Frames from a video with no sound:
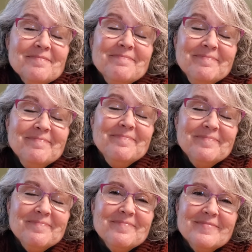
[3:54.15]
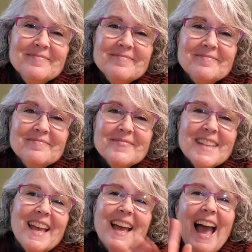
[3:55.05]
Hmm.
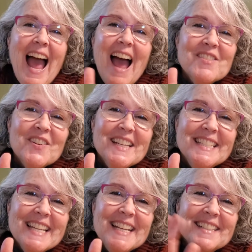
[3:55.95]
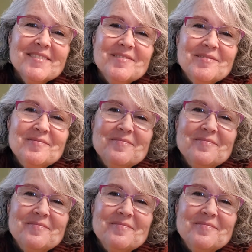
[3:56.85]
Have a great day.